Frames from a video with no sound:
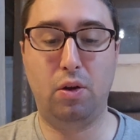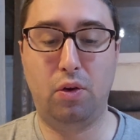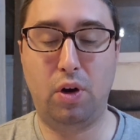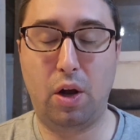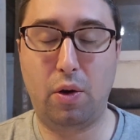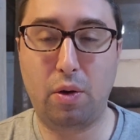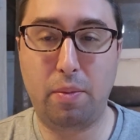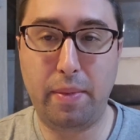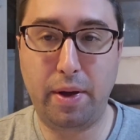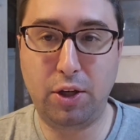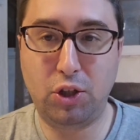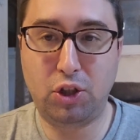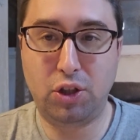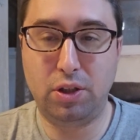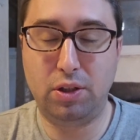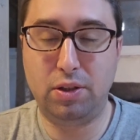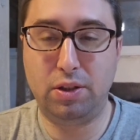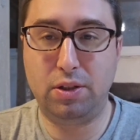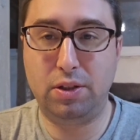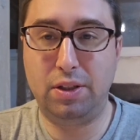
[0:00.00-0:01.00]
Right, we
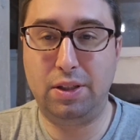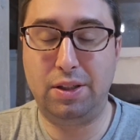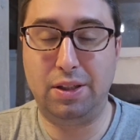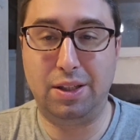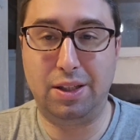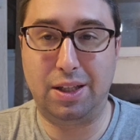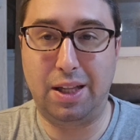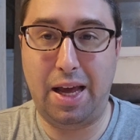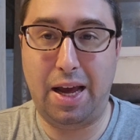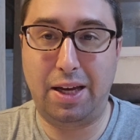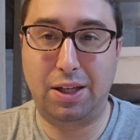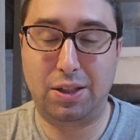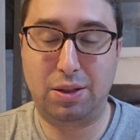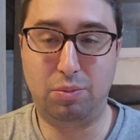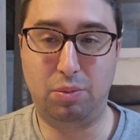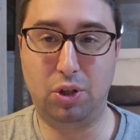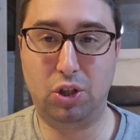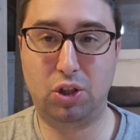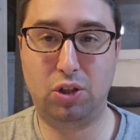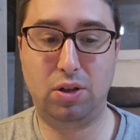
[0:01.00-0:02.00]
mentioned in the
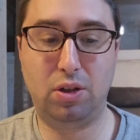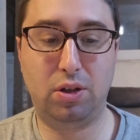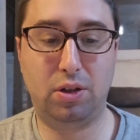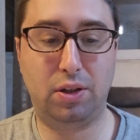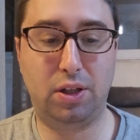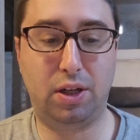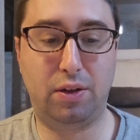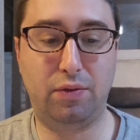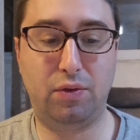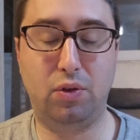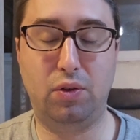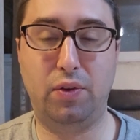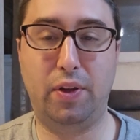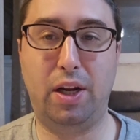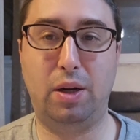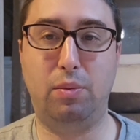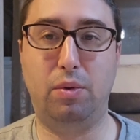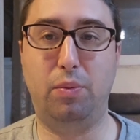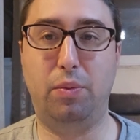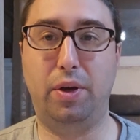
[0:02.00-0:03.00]
last Mishnah on Daf Nun
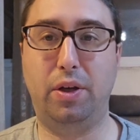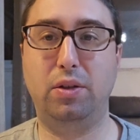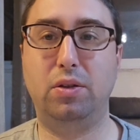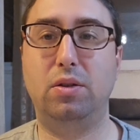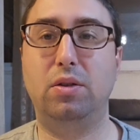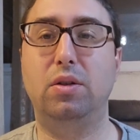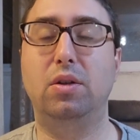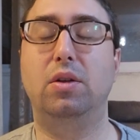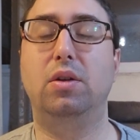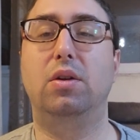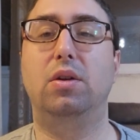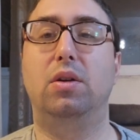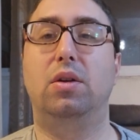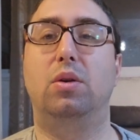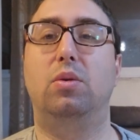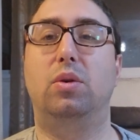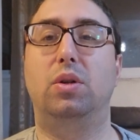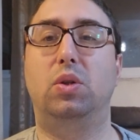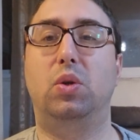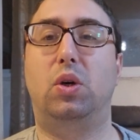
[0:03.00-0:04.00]
Tenamabis,
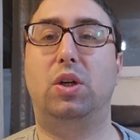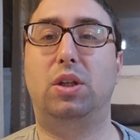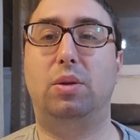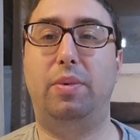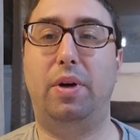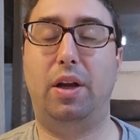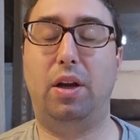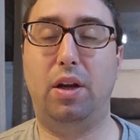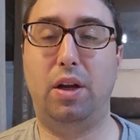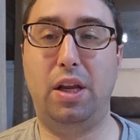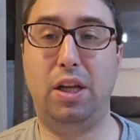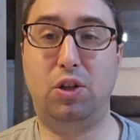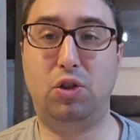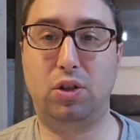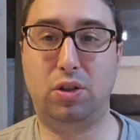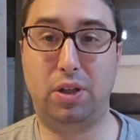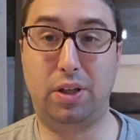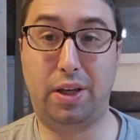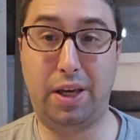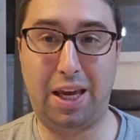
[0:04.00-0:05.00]
we talked about an
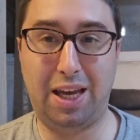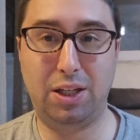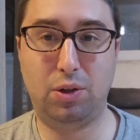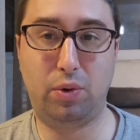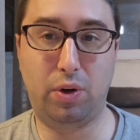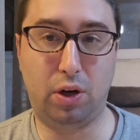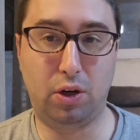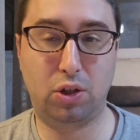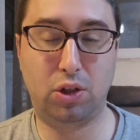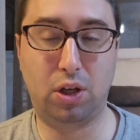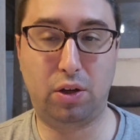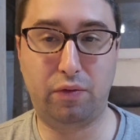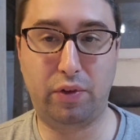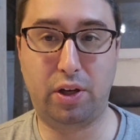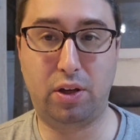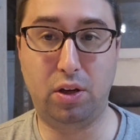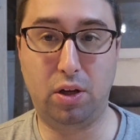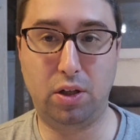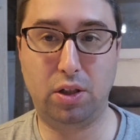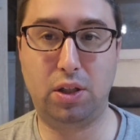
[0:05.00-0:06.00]
interesting case where you're a
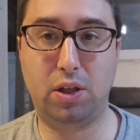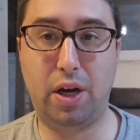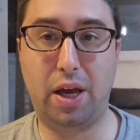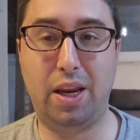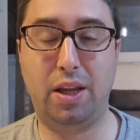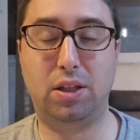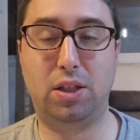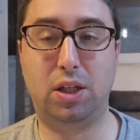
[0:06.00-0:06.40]
Safek Nazir and a